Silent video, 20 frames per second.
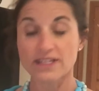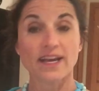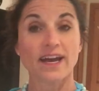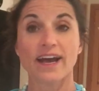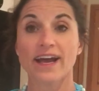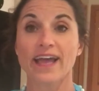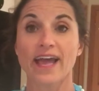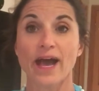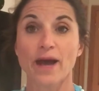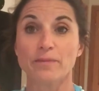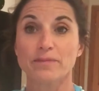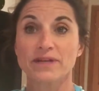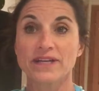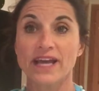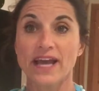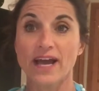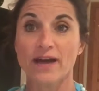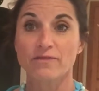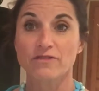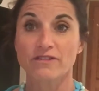happen to
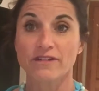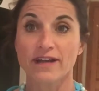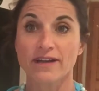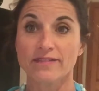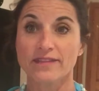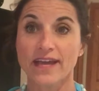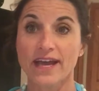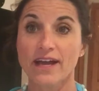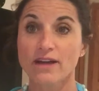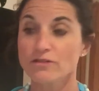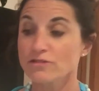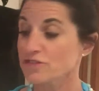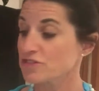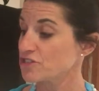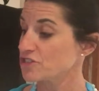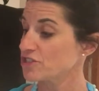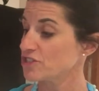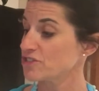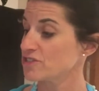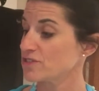have around the
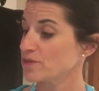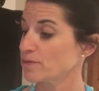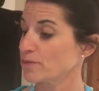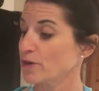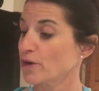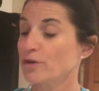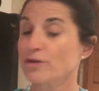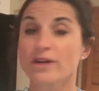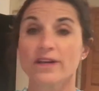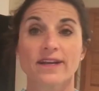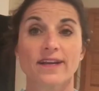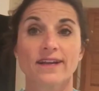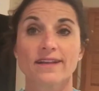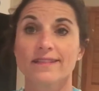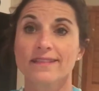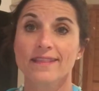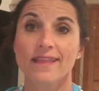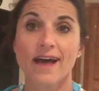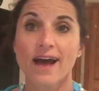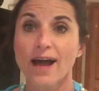house just some coconut
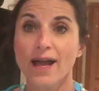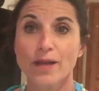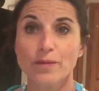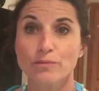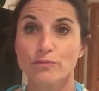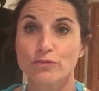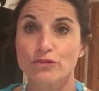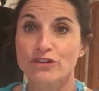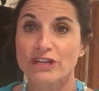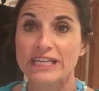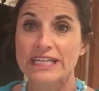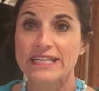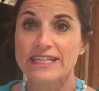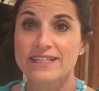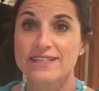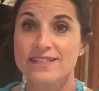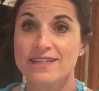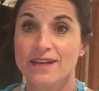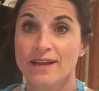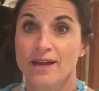lime
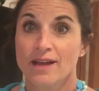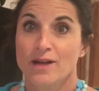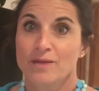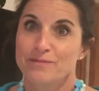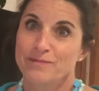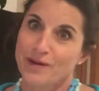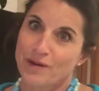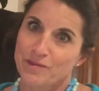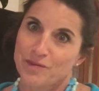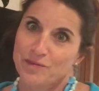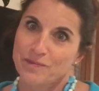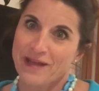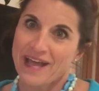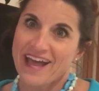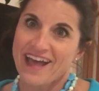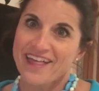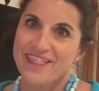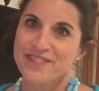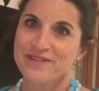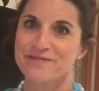breeze bubble
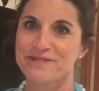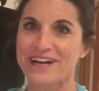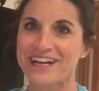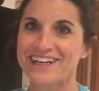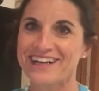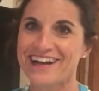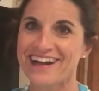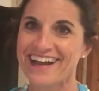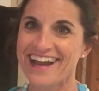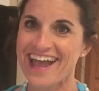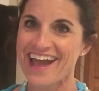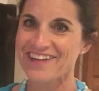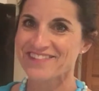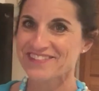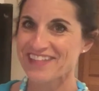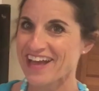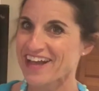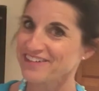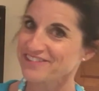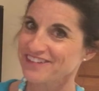bath. Why not have
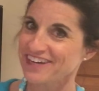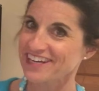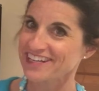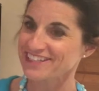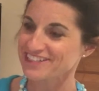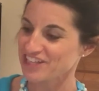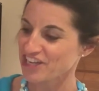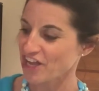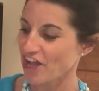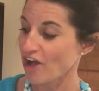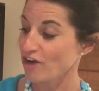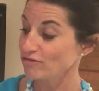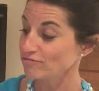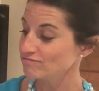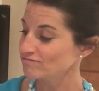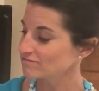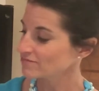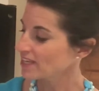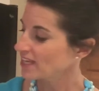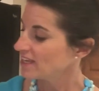that ready to go?
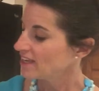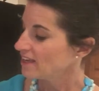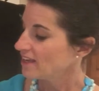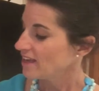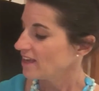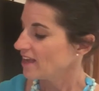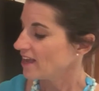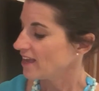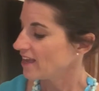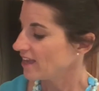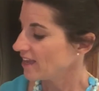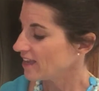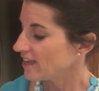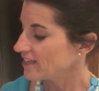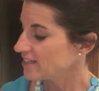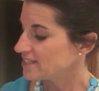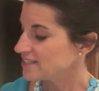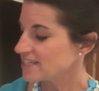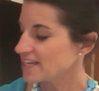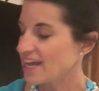
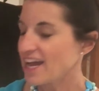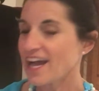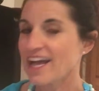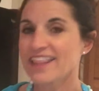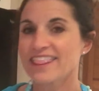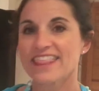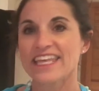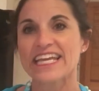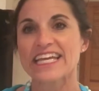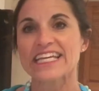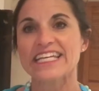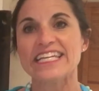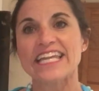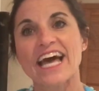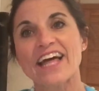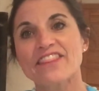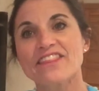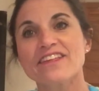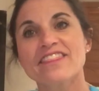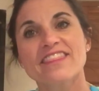And I think
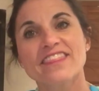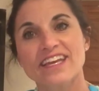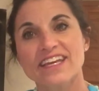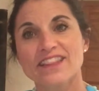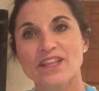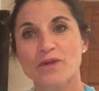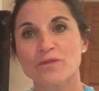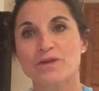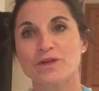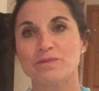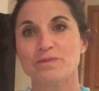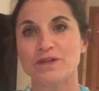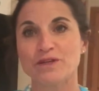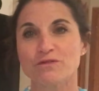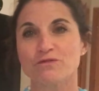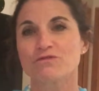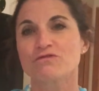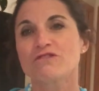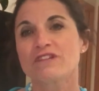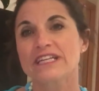another thing that would be
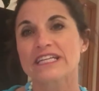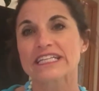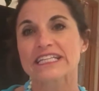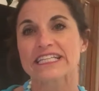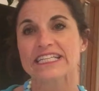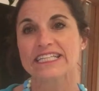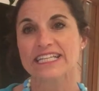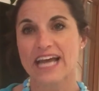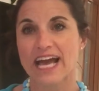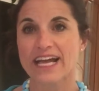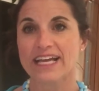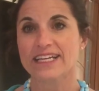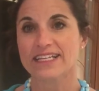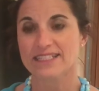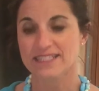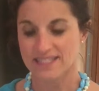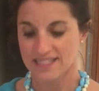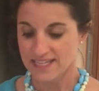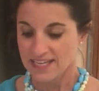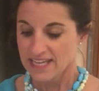really
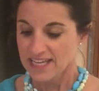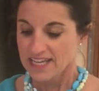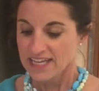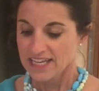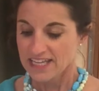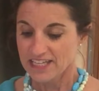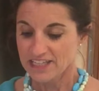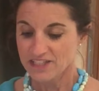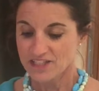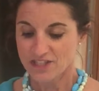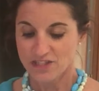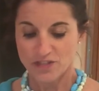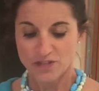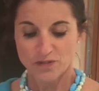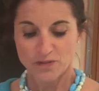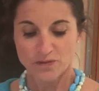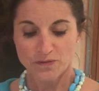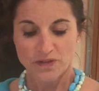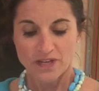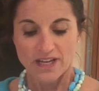nice is
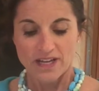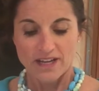to